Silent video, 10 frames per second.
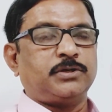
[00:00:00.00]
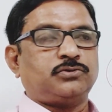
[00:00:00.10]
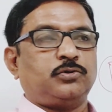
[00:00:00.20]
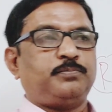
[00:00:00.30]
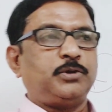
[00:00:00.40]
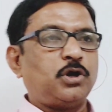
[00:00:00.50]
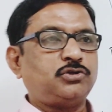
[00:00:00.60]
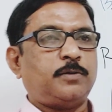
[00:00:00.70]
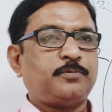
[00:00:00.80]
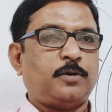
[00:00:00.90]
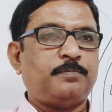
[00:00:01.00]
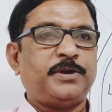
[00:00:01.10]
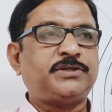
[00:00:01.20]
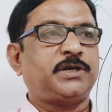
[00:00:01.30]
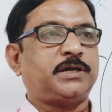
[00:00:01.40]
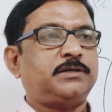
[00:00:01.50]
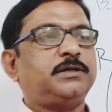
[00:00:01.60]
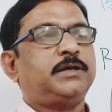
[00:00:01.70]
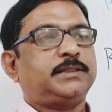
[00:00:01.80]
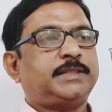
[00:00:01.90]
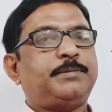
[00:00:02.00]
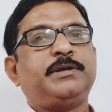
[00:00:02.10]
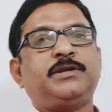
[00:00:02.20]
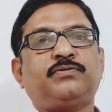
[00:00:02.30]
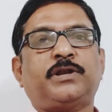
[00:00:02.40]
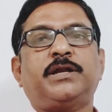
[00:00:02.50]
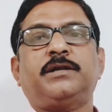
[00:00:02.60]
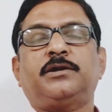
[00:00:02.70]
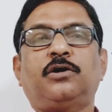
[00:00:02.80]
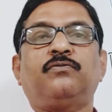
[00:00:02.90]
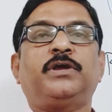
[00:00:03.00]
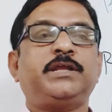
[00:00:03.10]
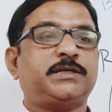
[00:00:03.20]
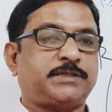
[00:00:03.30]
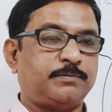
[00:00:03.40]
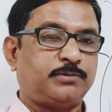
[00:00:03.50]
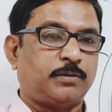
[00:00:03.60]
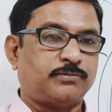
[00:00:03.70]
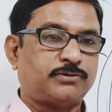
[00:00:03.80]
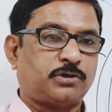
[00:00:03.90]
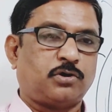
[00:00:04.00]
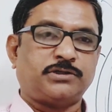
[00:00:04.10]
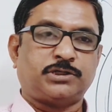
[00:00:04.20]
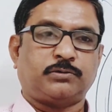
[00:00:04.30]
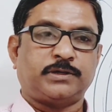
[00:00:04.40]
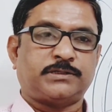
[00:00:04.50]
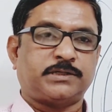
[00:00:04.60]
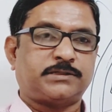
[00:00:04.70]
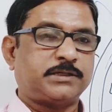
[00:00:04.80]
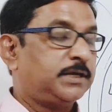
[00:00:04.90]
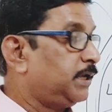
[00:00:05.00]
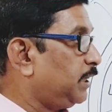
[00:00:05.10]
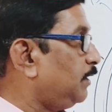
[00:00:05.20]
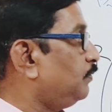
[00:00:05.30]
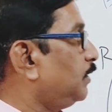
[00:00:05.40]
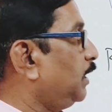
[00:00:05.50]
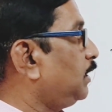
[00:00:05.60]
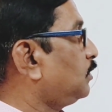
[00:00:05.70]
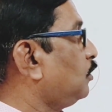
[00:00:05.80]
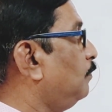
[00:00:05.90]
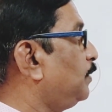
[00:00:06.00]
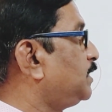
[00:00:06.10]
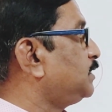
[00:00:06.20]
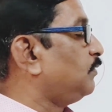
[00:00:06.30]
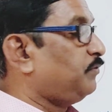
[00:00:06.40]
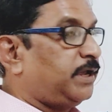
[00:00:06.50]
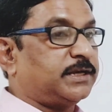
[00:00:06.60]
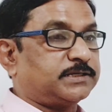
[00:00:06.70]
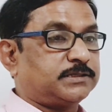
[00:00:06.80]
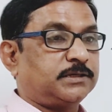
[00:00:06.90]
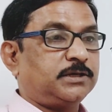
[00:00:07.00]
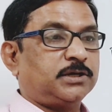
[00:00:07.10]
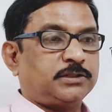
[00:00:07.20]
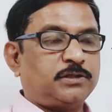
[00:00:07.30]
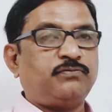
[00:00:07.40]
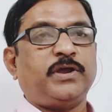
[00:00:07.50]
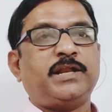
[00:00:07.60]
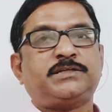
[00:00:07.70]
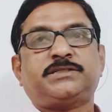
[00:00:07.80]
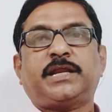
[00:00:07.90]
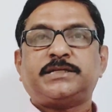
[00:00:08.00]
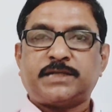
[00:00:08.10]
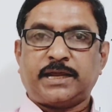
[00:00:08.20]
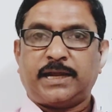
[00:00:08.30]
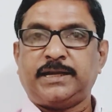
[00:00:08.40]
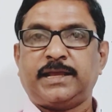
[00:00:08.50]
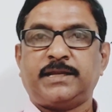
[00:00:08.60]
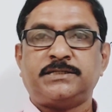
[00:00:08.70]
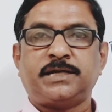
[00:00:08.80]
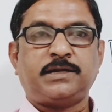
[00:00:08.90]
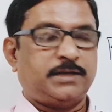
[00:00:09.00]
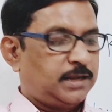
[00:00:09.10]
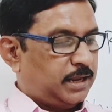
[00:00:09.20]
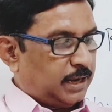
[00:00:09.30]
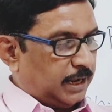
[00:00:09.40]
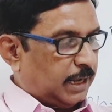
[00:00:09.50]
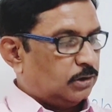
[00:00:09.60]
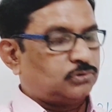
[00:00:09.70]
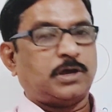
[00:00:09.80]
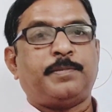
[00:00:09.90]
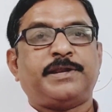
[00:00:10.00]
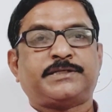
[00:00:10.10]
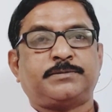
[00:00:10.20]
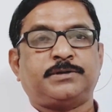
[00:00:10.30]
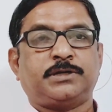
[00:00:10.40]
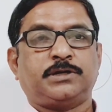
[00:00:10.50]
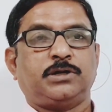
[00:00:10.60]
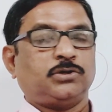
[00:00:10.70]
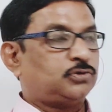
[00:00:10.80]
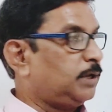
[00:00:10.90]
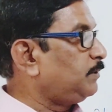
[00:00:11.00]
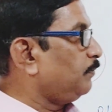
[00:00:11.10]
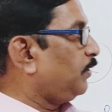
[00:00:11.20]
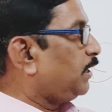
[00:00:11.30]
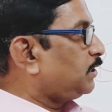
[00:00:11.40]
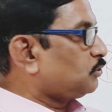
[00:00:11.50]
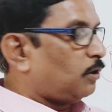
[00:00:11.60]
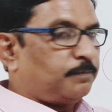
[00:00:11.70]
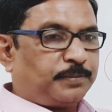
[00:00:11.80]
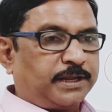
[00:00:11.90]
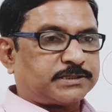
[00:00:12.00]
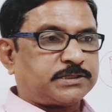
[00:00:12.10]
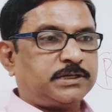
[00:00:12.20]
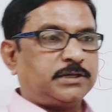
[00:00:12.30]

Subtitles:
So because of compression, there may be different or various symptoms or consequences. If it compresses the veins drains the head neck region and also upper extremity. So if the vein is compressed,